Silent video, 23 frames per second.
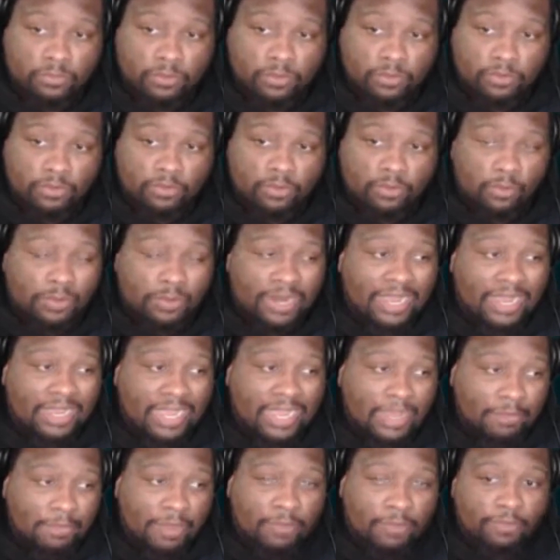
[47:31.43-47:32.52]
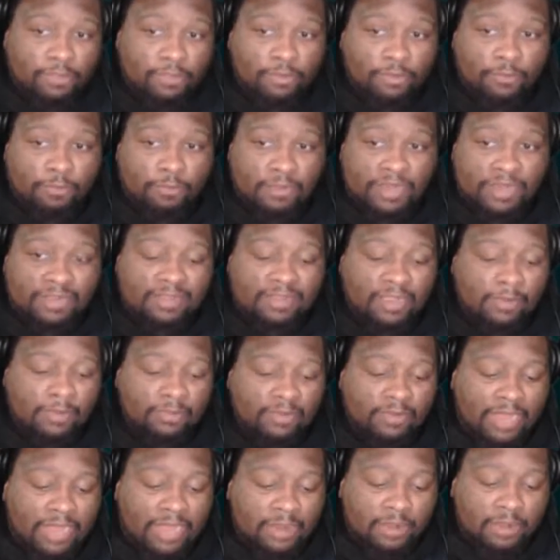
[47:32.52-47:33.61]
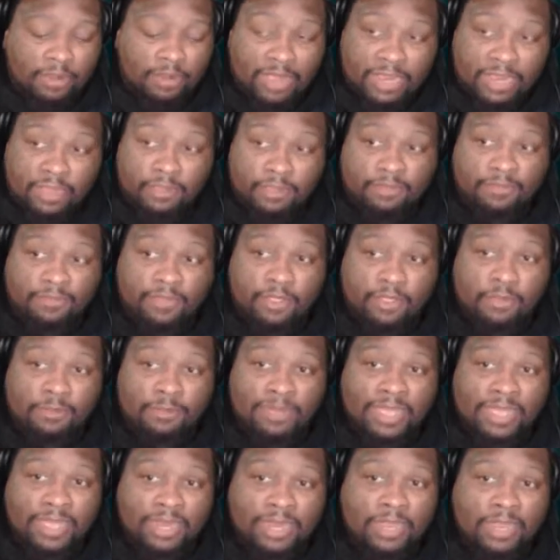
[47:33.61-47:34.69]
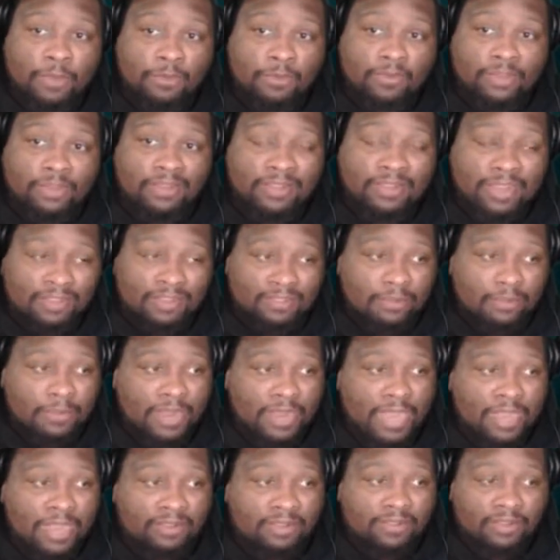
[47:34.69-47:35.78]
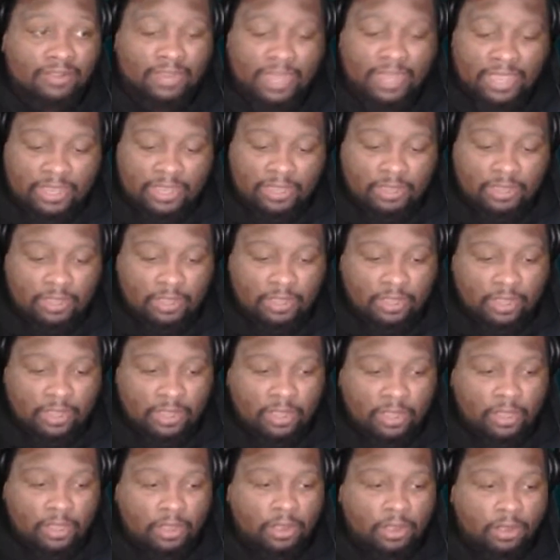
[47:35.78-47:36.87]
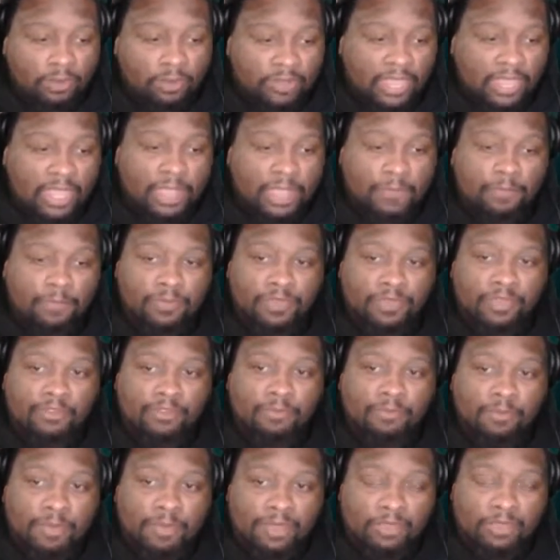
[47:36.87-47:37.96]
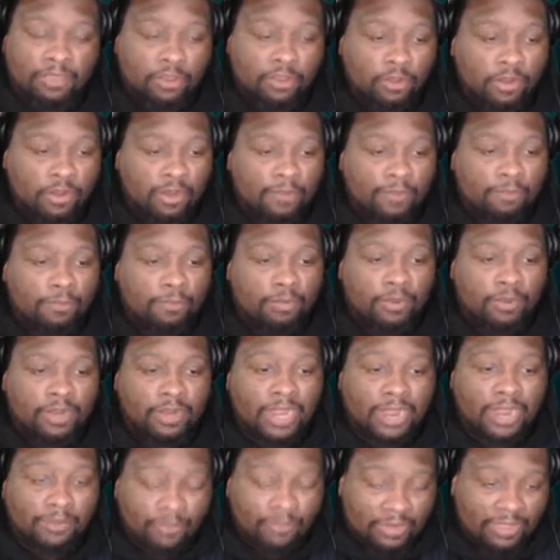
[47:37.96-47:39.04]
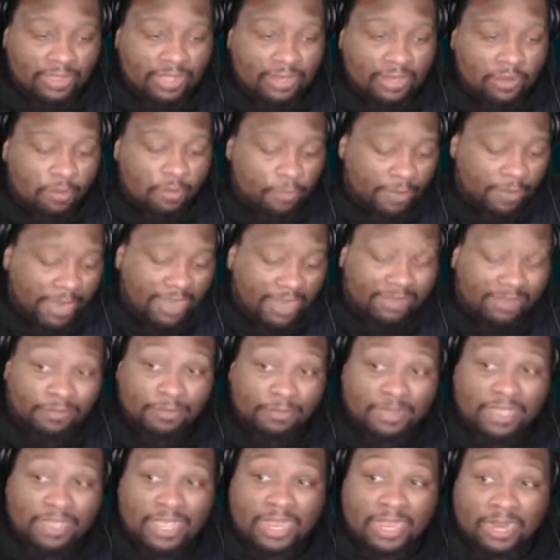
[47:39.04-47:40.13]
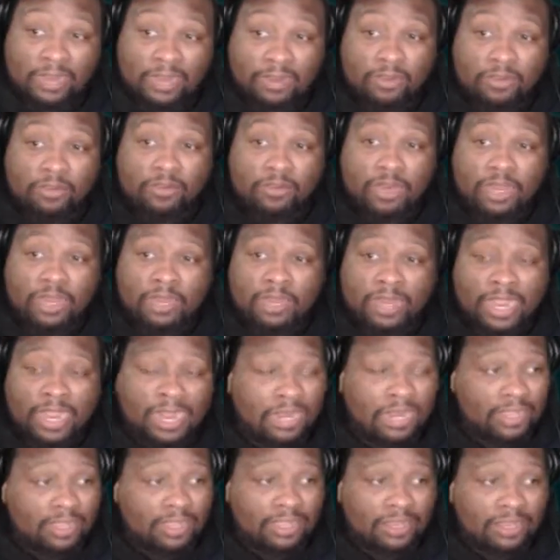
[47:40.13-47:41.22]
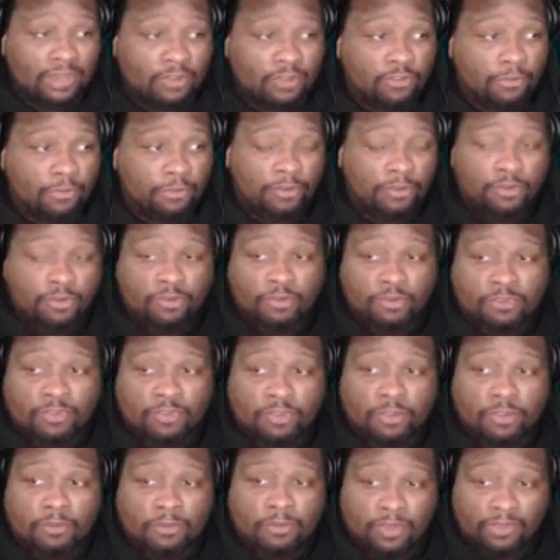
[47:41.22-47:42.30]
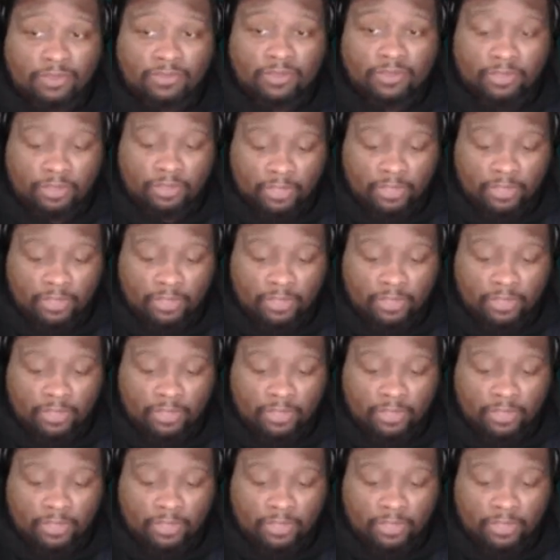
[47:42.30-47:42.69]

So when I came out with those beat tapes, I know how you feel, man. It was a testament, as in like, okay, this month you're gonna put everything you possibly can in in anything that you produce in your music